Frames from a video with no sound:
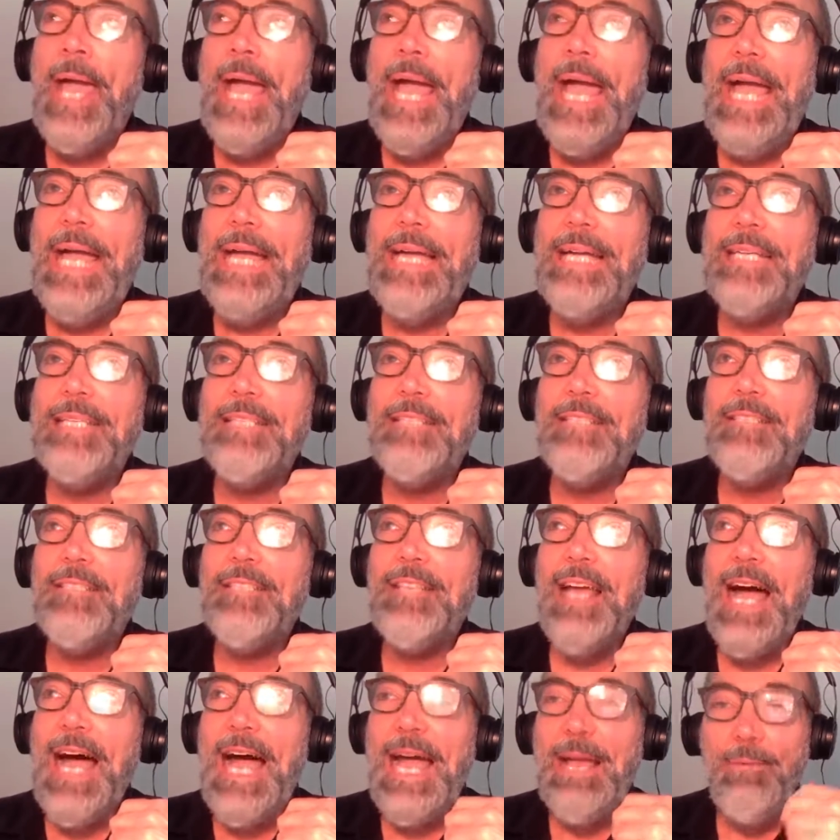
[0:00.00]
And
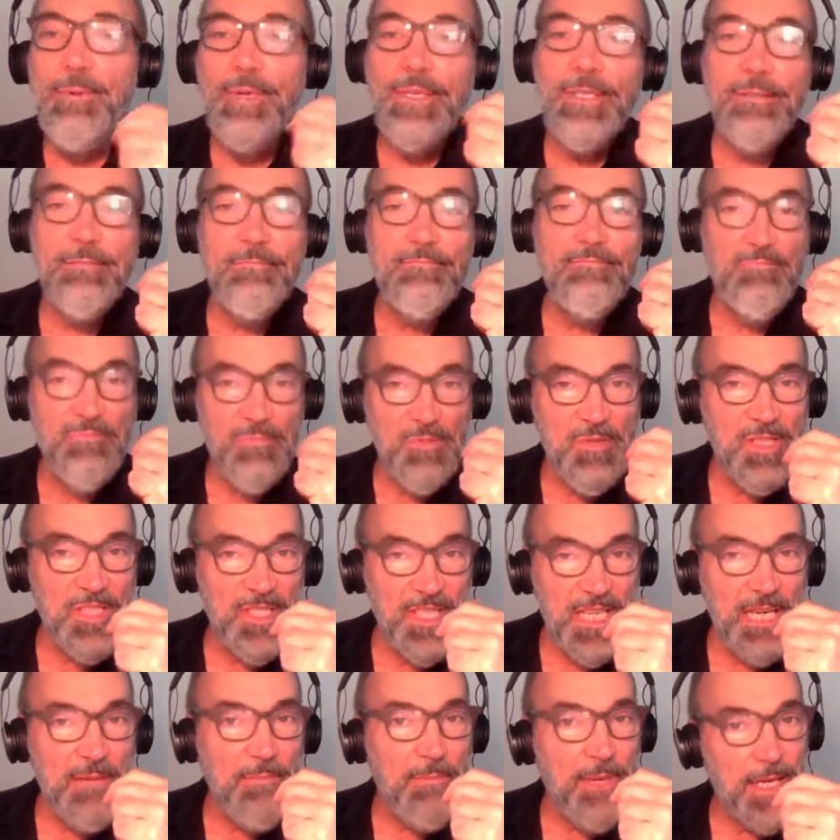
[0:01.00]
I would
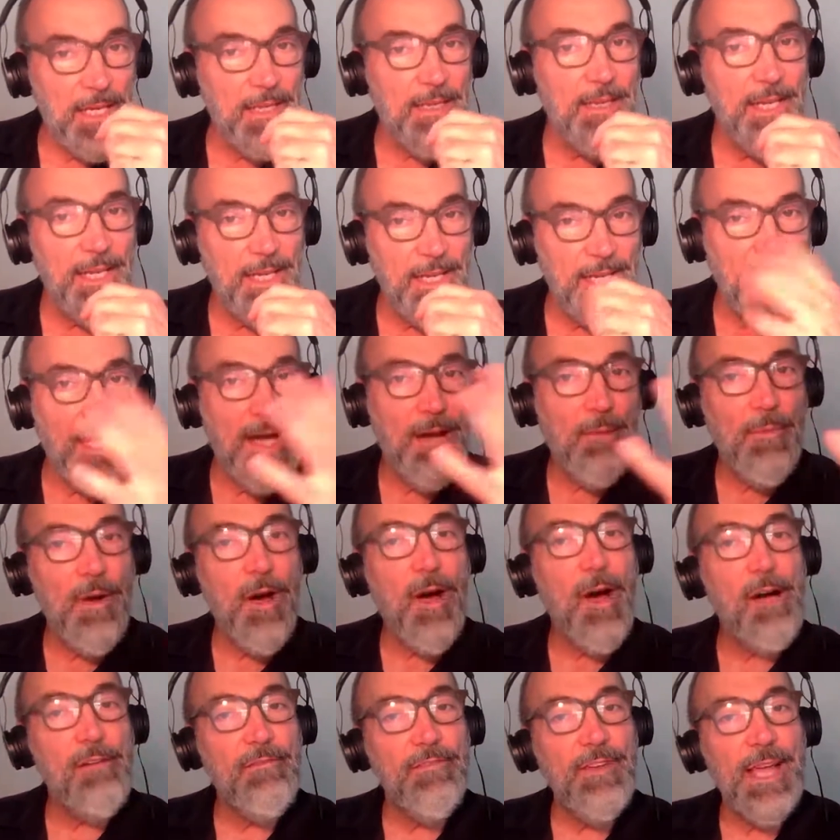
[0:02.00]
seemingly come
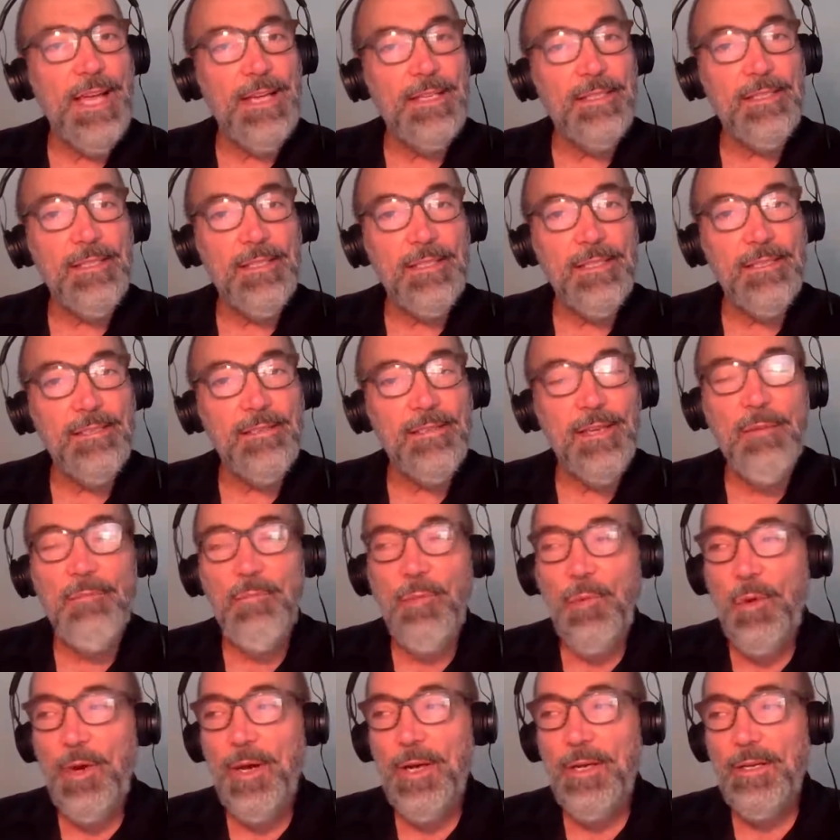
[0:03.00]
off as
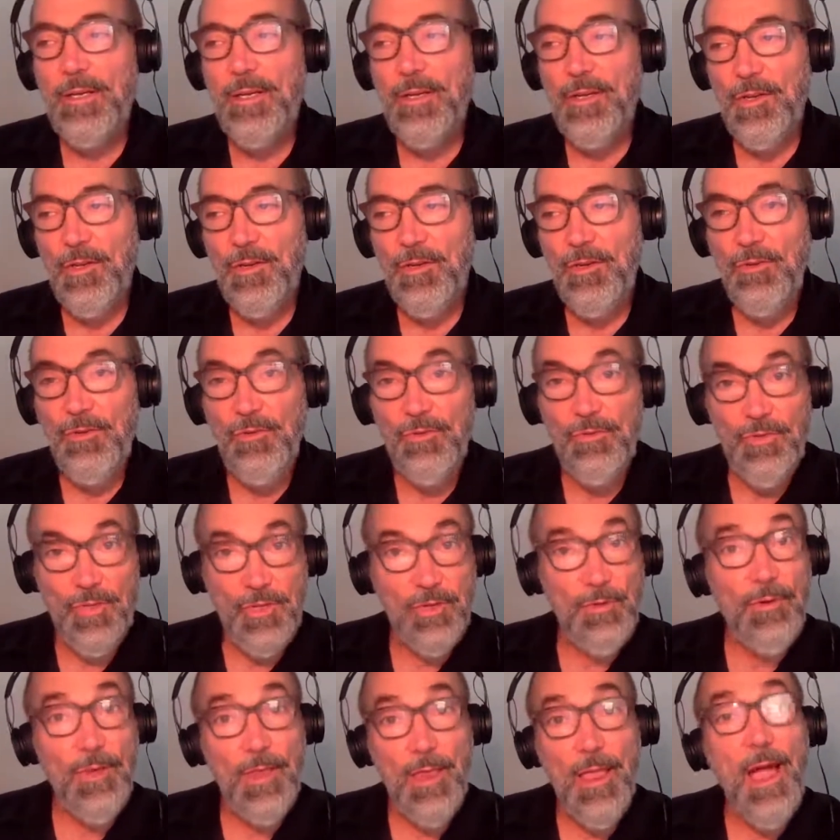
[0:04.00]
someone who
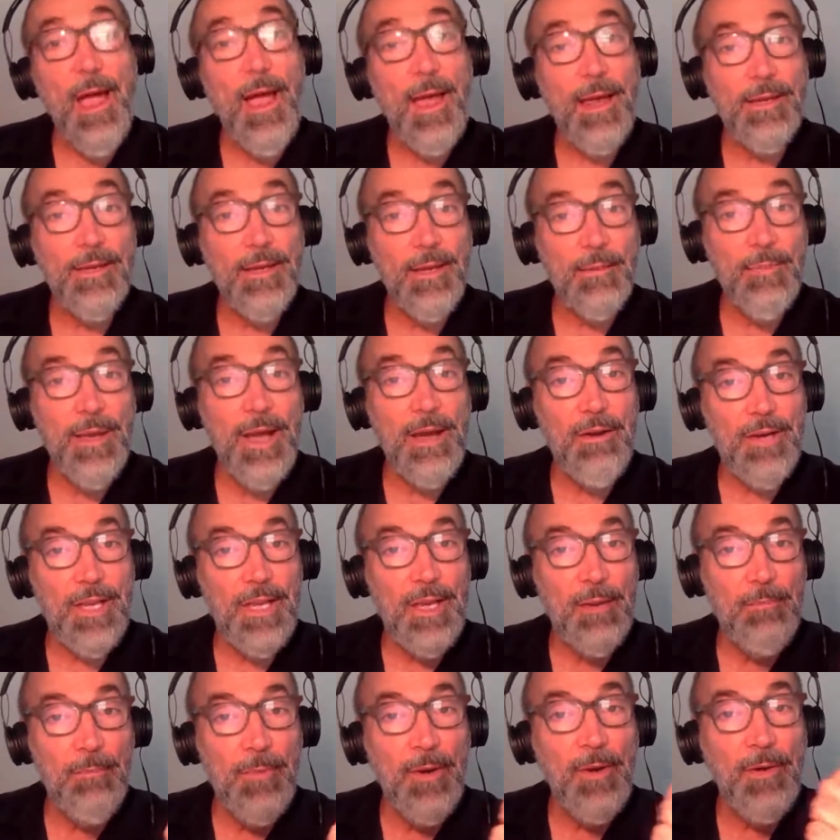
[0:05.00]
knew a lot about
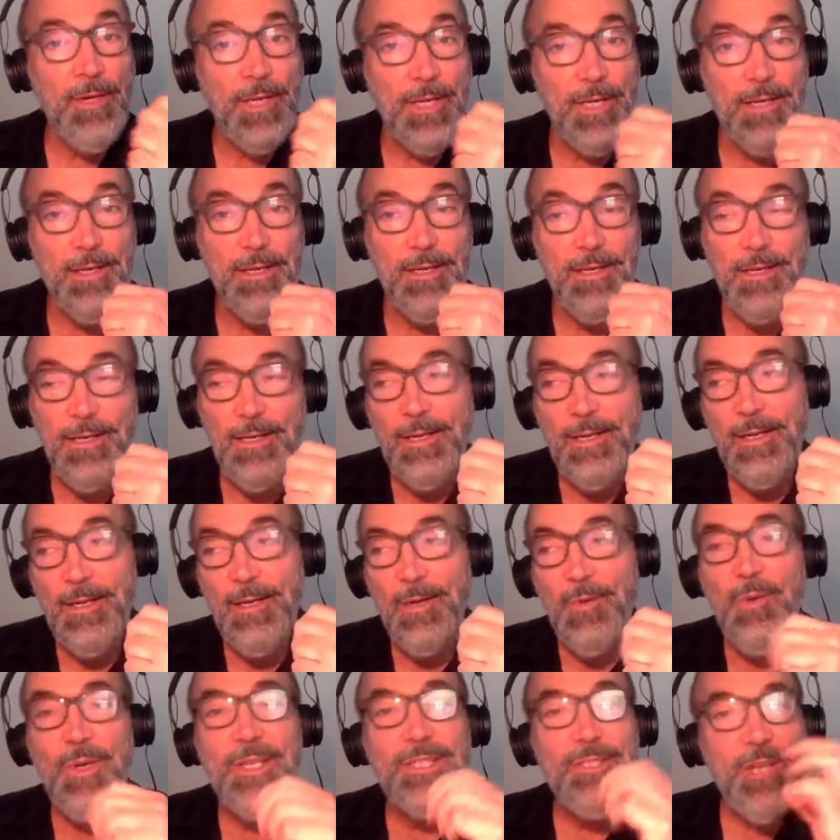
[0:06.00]
Cambodia,
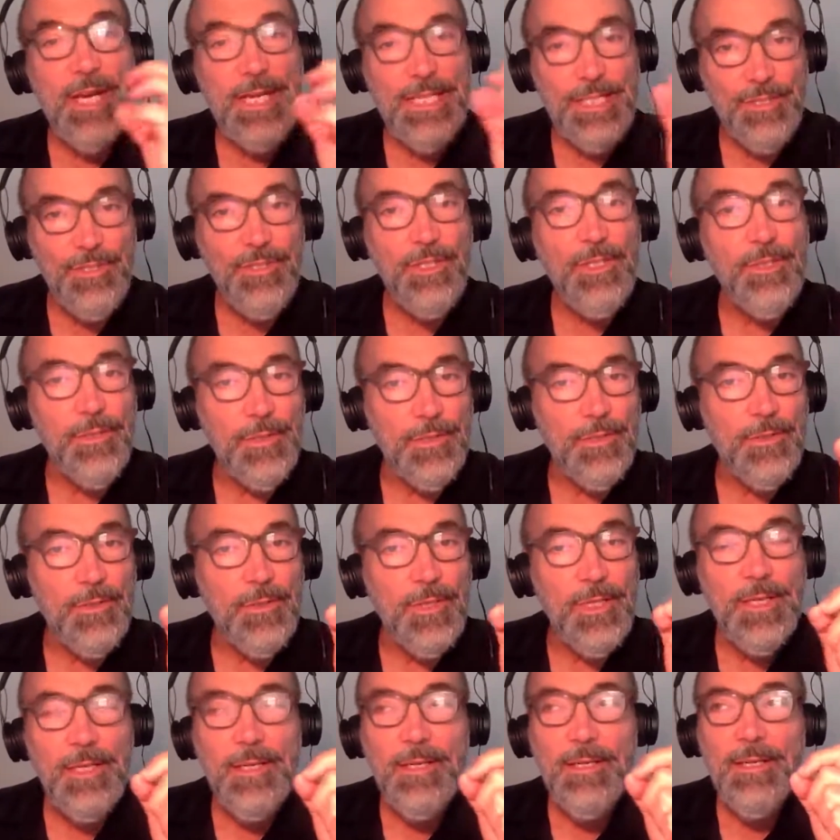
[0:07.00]
which I do.
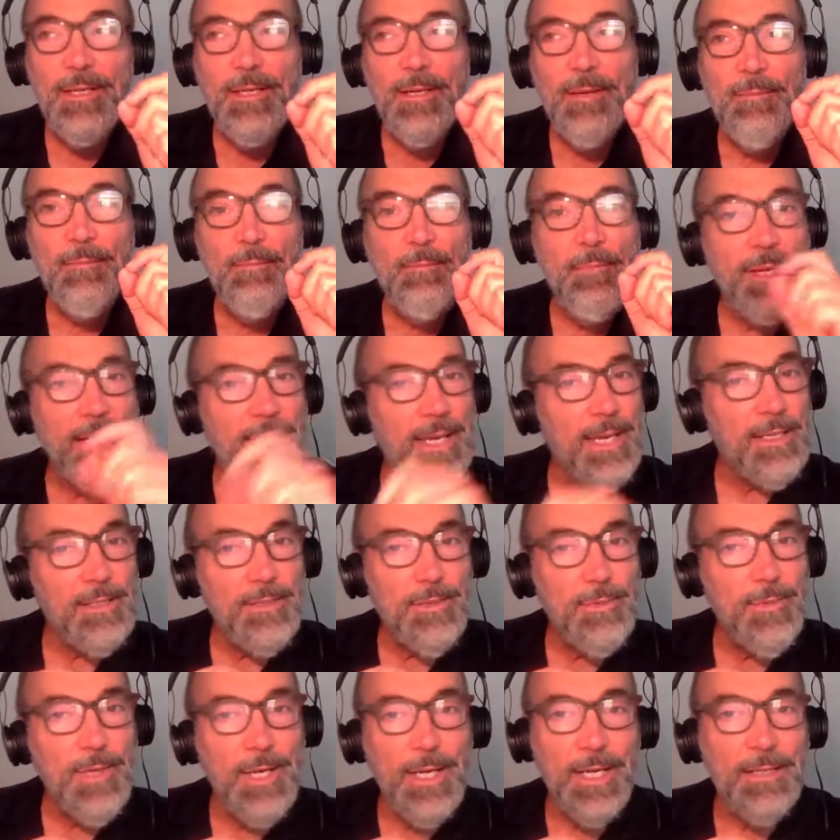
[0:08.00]
But
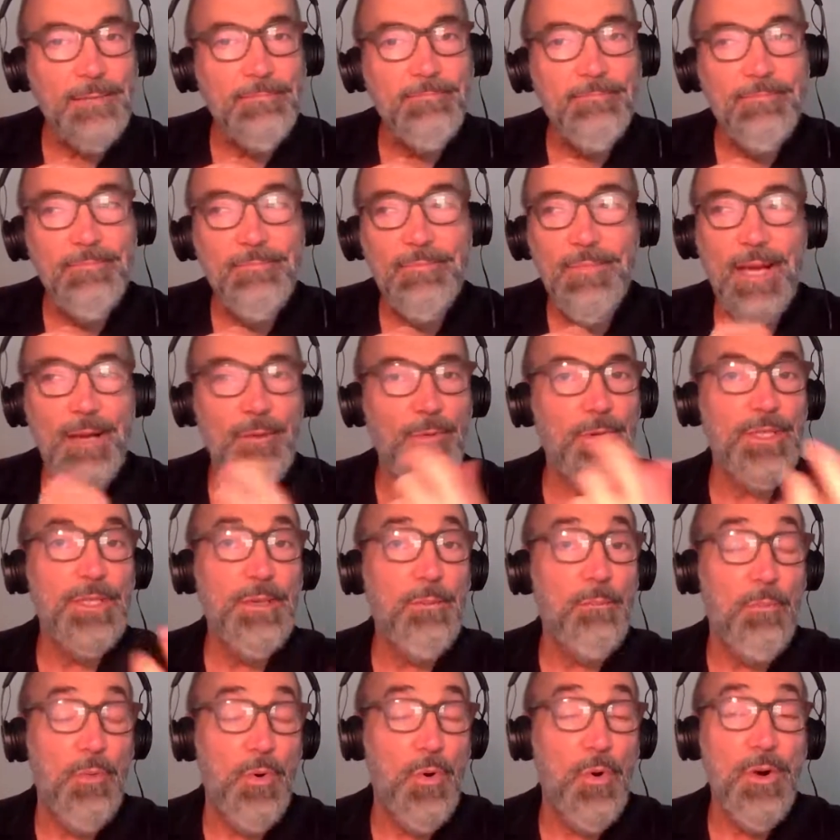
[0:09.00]
guess what? I
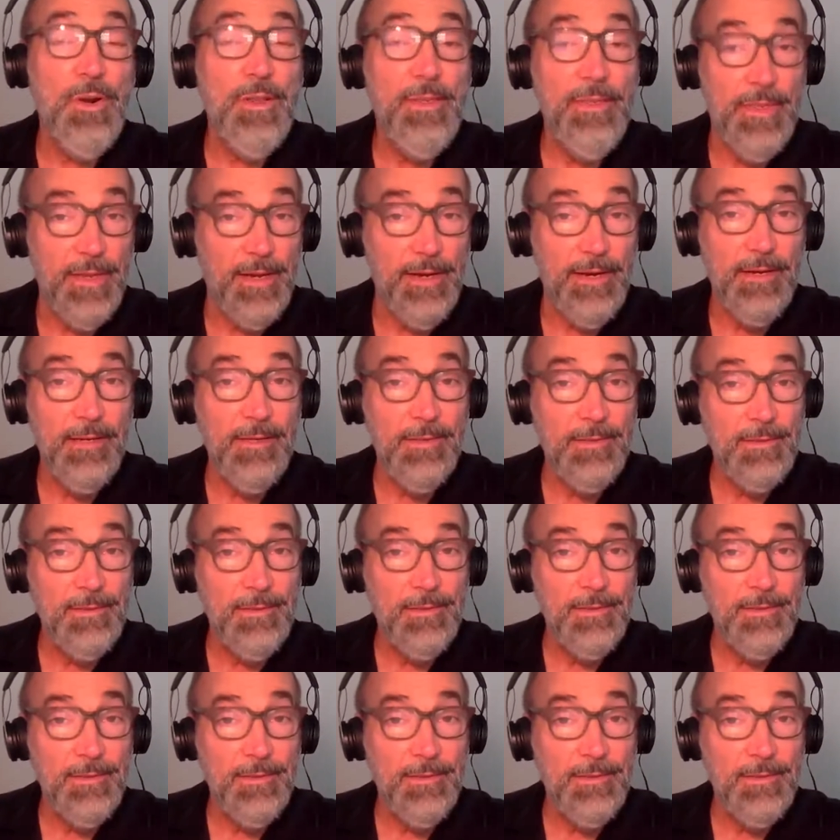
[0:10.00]
wasn't born there.